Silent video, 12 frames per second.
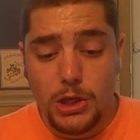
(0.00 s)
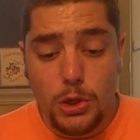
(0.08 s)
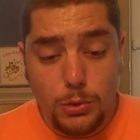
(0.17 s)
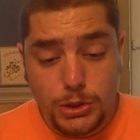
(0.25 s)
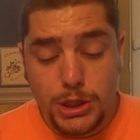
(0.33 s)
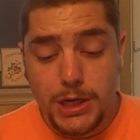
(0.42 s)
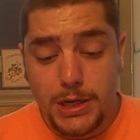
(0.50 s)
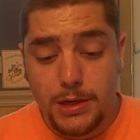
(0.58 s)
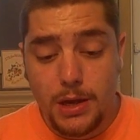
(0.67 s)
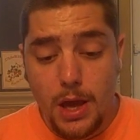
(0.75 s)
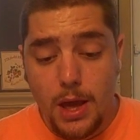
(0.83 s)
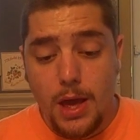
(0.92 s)

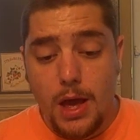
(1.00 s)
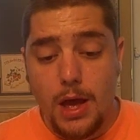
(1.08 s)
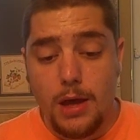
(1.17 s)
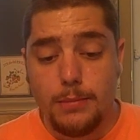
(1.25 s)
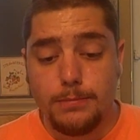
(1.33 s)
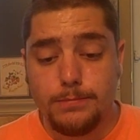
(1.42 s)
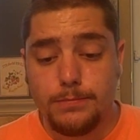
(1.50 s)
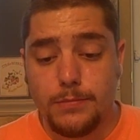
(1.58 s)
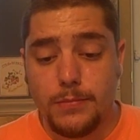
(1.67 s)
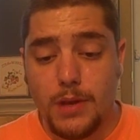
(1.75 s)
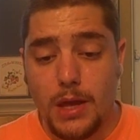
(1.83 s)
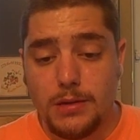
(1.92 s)
Eugene, um,
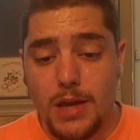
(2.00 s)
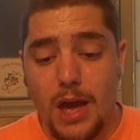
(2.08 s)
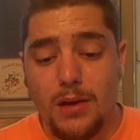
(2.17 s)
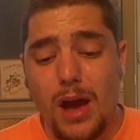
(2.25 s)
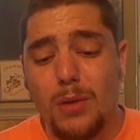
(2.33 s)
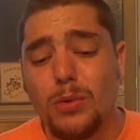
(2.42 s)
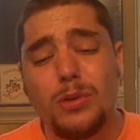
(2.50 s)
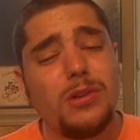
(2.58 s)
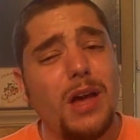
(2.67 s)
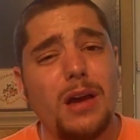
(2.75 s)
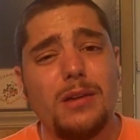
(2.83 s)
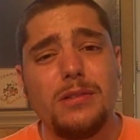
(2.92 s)
I, I
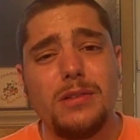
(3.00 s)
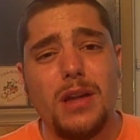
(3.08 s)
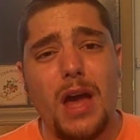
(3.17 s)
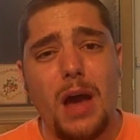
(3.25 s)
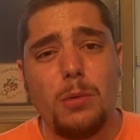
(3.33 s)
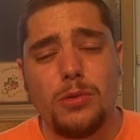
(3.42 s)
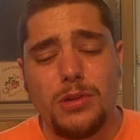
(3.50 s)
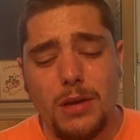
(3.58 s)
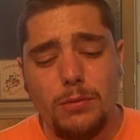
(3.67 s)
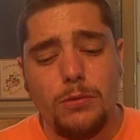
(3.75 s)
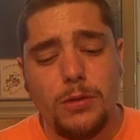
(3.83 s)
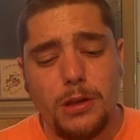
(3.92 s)
was I was
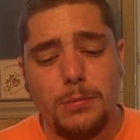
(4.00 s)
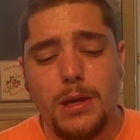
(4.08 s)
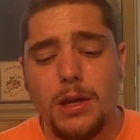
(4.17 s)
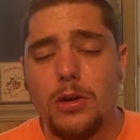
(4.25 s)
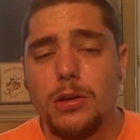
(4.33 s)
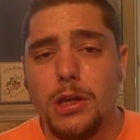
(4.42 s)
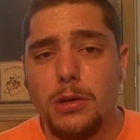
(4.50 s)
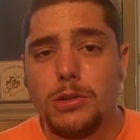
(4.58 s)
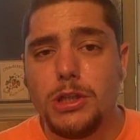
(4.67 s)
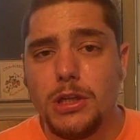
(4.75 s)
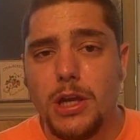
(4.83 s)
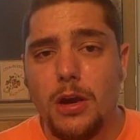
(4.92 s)
never really big on the
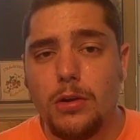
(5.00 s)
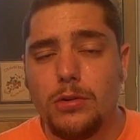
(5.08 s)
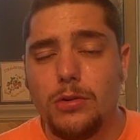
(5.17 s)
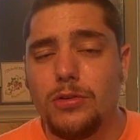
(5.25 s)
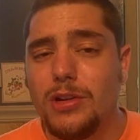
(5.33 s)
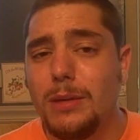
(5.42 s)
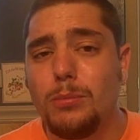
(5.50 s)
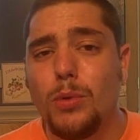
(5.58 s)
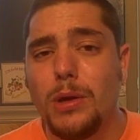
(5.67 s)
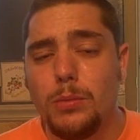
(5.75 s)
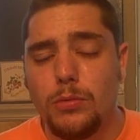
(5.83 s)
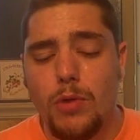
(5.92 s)
Eugene character, same
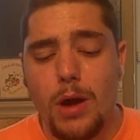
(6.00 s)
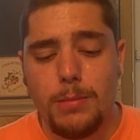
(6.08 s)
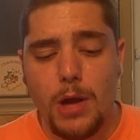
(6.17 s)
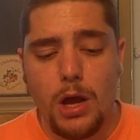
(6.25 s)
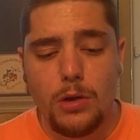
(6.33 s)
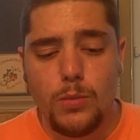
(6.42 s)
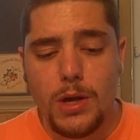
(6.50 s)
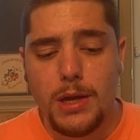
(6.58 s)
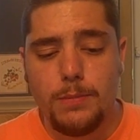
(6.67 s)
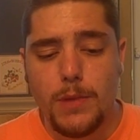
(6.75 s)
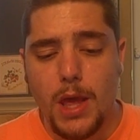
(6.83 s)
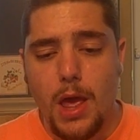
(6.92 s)
way with Rob
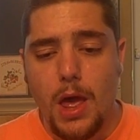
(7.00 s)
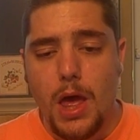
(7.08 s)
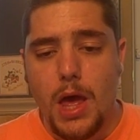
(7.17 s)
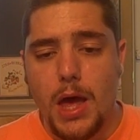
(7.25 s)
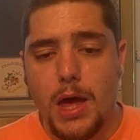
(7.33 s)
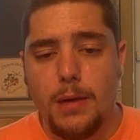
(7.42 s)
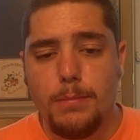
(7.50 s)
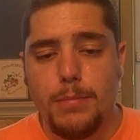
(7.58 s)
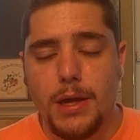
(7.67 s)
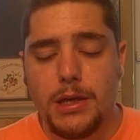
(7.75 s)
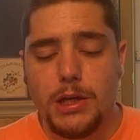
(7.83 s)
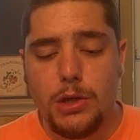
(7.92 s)
Conway. Uh,
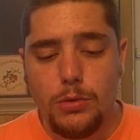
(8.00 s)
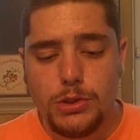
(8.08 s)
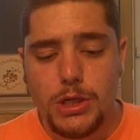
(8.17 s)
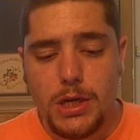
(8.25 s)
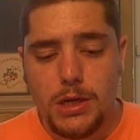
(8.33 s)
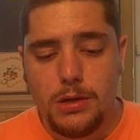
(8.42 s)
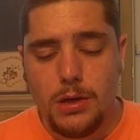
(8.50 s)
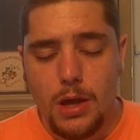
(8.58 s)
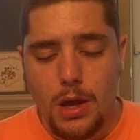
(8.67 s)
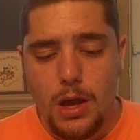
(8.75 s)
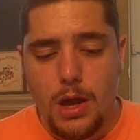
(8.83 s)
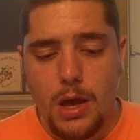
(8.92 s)
but Eugene
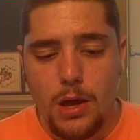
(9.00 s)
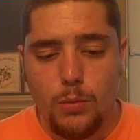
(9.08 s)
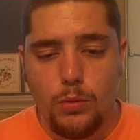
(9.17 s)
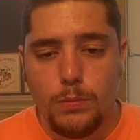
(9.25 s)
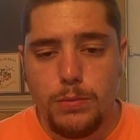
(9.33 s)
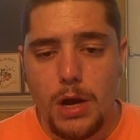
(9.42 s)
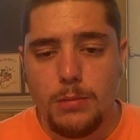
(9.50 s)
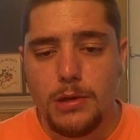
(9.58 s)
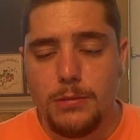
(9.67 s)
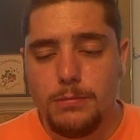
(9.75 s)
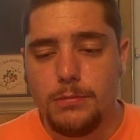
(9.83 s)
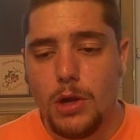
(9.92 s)
uh, will
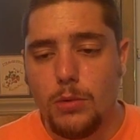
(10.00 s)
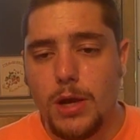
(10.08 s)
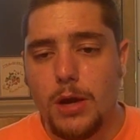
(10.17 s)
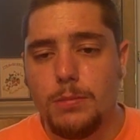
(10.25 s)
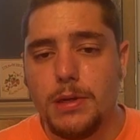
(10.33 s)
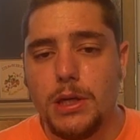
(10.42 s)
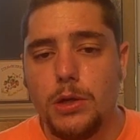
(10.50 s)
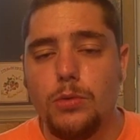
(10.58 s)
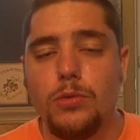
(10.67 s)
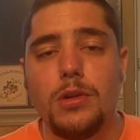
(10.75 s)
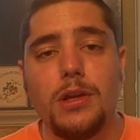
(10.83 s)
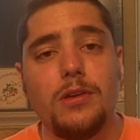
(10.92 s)
probably no doubt be
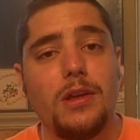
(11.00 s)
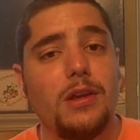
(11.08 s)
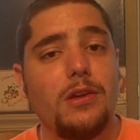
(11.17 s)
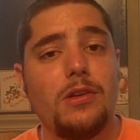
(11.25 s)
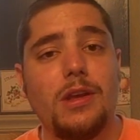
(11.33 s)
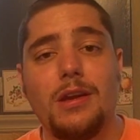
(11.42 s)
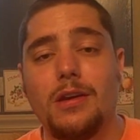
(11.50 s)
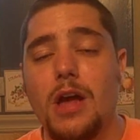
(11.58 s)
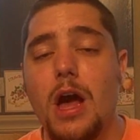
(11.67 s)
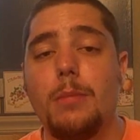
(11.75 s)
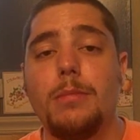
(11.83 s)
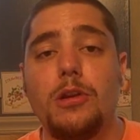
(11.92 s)
used is, is in
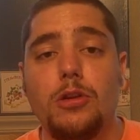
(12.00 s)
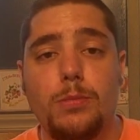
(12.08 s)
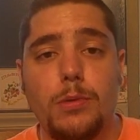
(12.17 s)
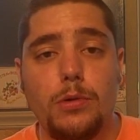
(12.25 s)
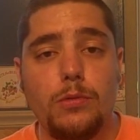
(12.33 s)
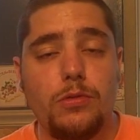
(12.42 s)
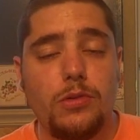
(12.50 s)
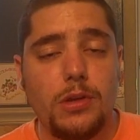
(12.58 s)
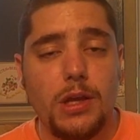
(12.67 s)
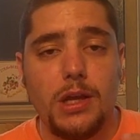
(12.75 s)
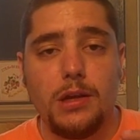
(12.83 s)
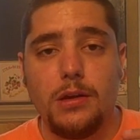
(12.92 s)
comedy
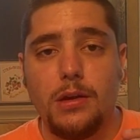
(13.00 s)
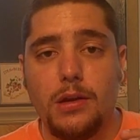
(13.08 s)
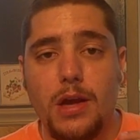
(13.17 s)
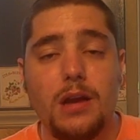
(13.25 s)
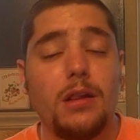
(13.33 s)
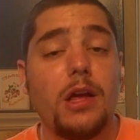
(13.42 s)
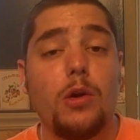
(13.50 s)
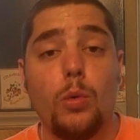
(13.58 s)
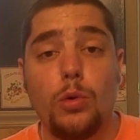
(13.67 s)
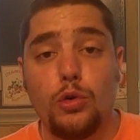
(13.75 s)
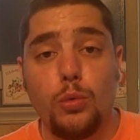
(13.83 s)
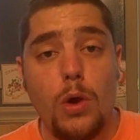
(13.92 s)
spoofs and kind of like
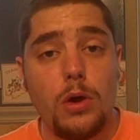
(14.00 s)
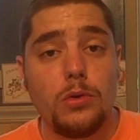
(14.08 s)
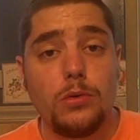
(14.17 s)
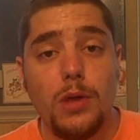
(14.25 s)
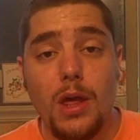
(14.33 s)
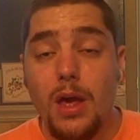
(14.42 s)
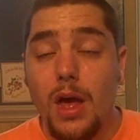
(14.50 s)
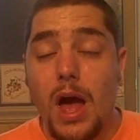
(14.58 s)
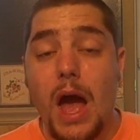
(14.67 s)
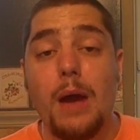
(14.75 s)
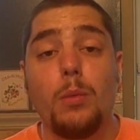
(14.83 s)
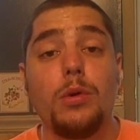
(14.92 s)
Hornswoggle.
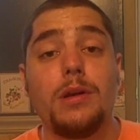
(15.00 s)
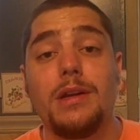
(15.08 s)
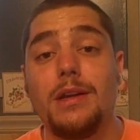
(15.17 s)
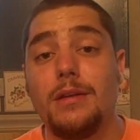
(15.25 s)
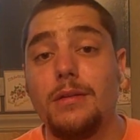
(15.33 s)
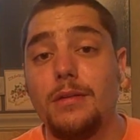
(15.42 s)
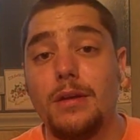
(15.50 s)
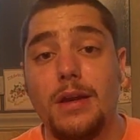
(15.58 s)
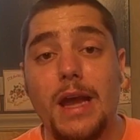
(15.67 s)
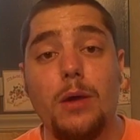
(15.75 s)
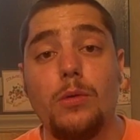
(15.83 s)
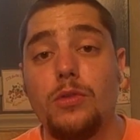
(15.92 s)
I wouldn't
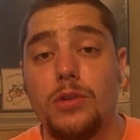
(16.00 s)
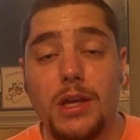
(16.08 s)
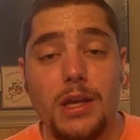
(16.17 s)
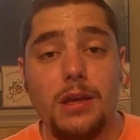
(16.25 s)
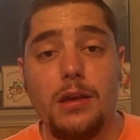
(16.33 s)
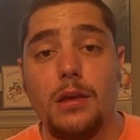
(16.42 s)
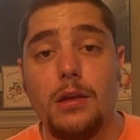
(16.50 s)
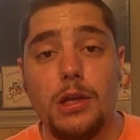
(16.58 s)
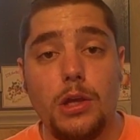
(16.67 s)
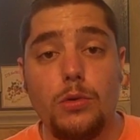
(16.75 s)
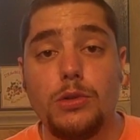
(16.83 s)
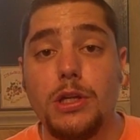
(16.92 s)
doubt seeing
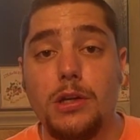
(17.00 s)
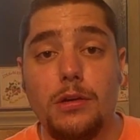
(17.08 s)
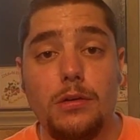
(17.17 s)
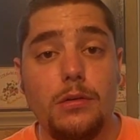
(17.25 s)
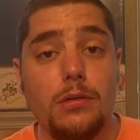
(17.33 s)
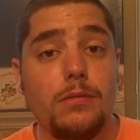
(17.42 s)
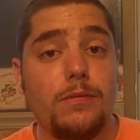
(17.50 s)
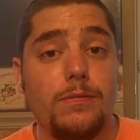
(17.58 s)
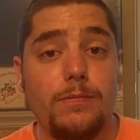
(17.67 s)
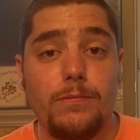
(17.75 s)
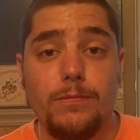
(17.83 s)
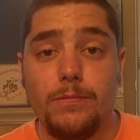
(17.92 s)
Eugene,
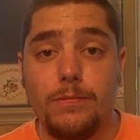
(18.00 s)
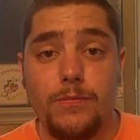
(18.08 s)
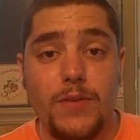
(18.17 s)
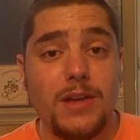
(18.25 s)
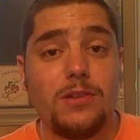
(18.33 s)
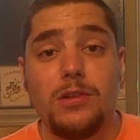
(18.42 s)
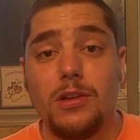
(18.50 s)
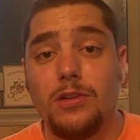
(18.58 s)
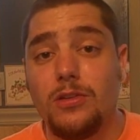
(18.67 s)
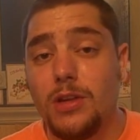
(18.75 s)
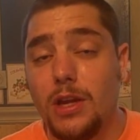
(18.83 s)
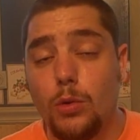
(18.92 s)

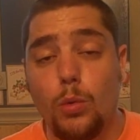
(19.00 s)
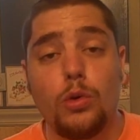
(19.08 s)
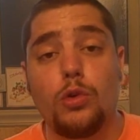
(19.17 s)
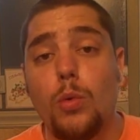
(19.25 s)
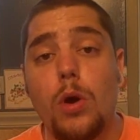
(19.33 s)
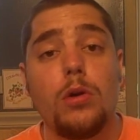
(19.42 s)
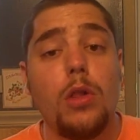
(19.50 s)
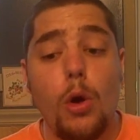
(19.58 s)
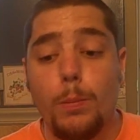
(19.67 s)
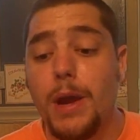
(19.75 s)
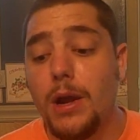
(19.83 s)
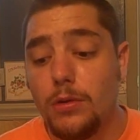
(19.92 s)
Festus, and Hornswoggle
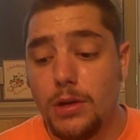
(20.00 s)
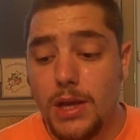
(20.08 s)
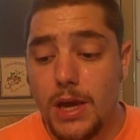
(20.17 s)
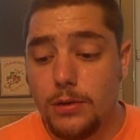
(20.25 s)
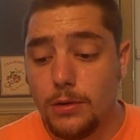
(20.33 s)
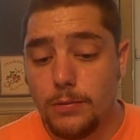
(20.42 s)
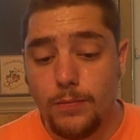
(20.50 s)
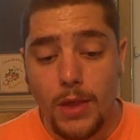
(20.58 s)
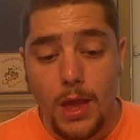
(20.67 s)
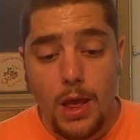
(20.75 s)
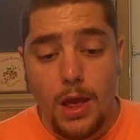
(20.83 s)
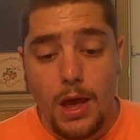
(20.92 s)
all paired together.
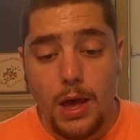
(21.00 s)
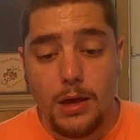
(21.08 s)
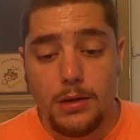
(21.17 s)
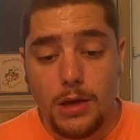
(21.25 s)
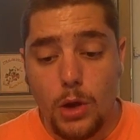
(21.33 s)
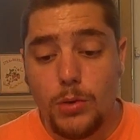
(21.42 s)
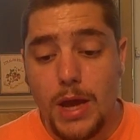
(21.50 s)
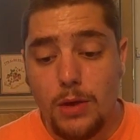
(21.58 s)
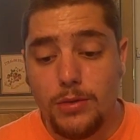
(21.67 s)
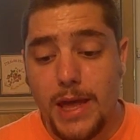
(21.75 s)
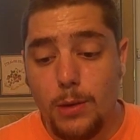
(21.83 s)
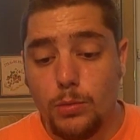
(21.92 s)
Uh, no
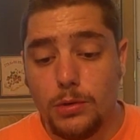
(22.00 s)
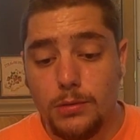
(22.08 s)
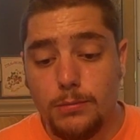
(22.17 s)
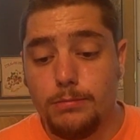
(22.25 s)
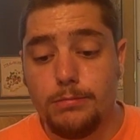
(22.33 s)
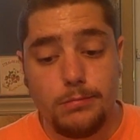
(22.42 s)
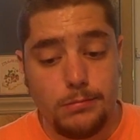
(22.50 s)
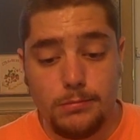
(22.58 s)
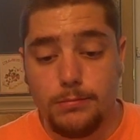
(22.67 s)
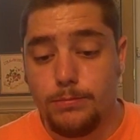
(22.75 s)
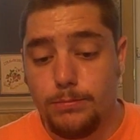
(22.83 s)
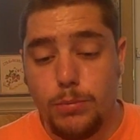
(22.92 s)
doubt that would
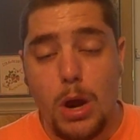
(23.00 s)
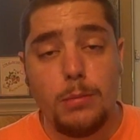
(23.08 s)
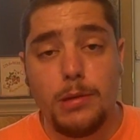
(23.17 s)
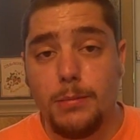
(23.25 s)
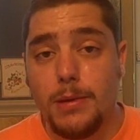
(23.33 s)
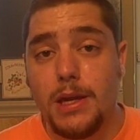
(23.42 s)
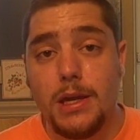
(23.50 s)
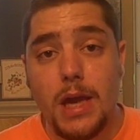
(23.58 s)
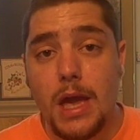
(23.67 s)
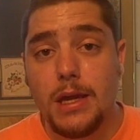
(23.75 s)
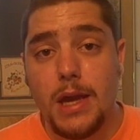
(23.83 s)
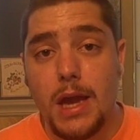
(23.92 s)
probably
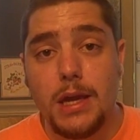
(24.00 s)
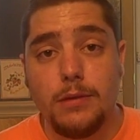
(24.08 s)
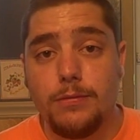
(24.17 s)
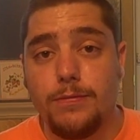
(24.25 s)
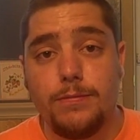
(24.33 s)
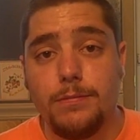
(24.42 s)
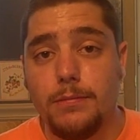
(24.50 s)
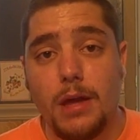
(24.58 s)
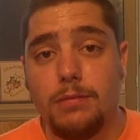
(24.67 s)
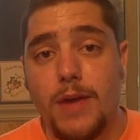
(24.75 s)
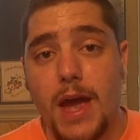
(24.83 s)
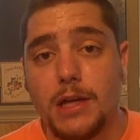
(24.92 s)
be a,
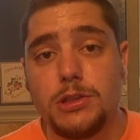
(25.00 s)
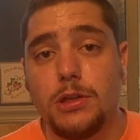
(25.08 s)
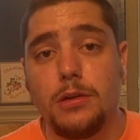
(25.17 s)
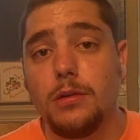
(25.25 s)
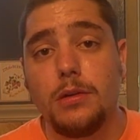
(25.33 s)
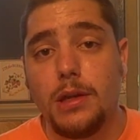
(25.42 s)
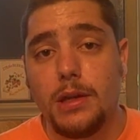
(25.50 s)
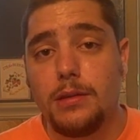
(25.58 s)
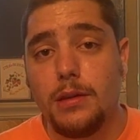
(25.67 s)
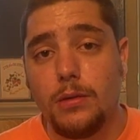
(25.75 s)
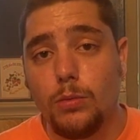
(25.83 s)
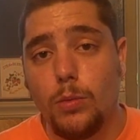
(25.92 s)
a, a
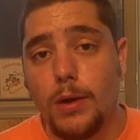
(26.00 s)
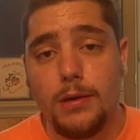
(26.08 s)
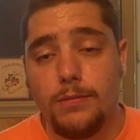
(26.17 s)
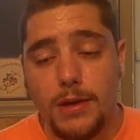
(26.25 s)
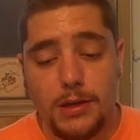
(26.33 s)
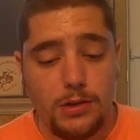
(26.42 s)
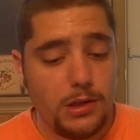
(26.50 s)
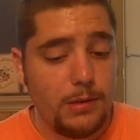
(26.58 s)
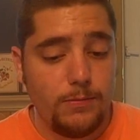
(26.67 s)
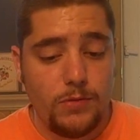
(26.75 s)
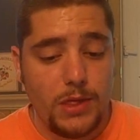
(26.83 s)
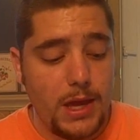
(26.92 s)
faction the way Vince and
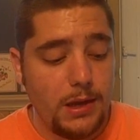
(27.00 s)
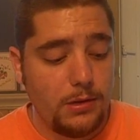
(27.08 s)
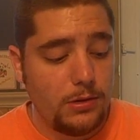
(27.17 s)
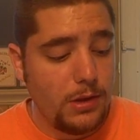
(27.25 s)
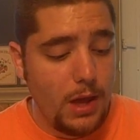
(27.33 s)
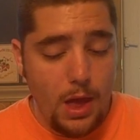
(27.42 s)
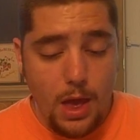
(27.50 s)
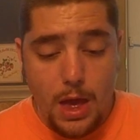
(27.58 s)
them thinks.